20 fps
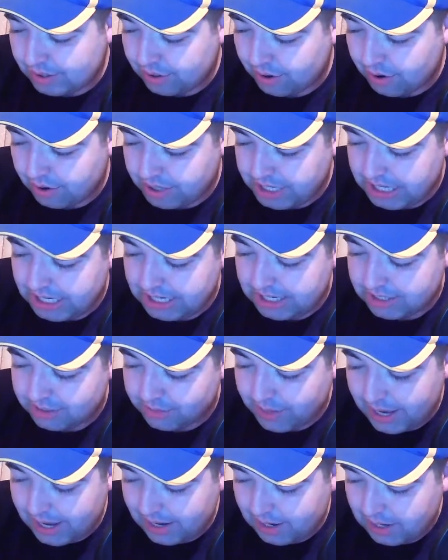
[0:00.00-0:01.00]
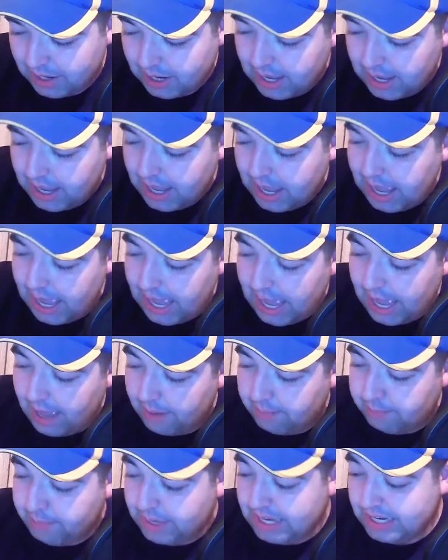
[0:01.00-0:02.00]
13 as well.
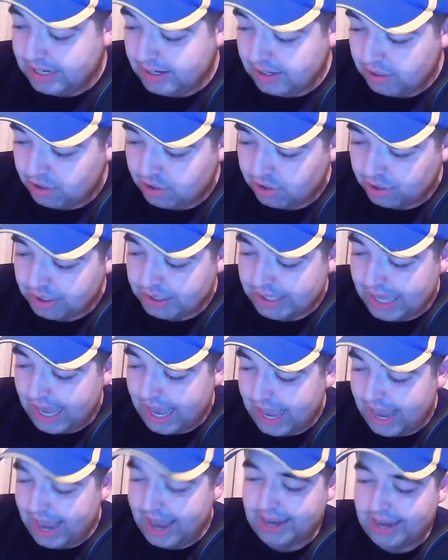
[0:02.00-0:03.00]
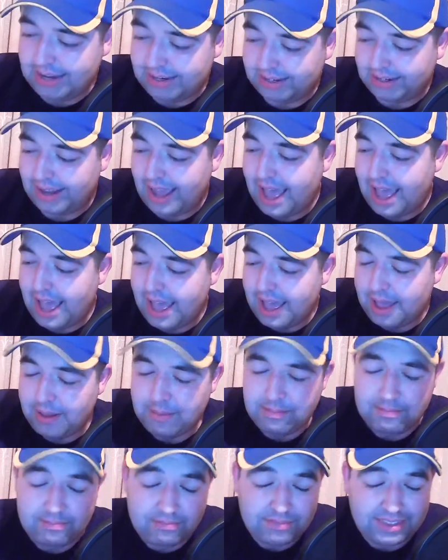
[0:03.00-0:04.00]
Beaten just ahead
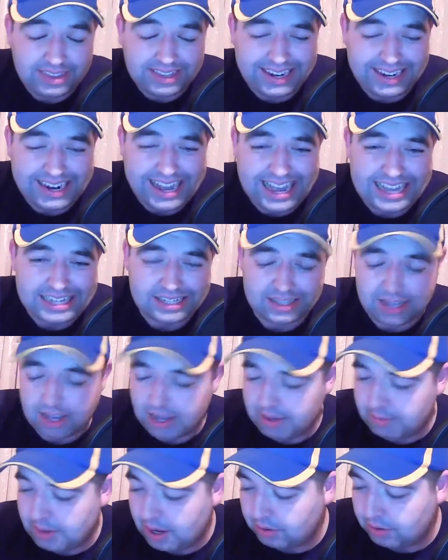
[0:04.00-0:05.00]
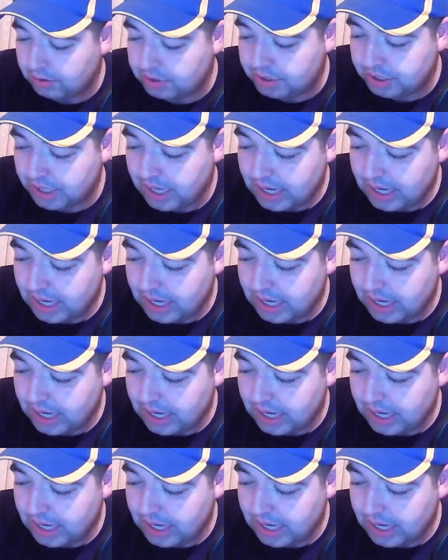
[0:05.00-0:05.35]
last time out.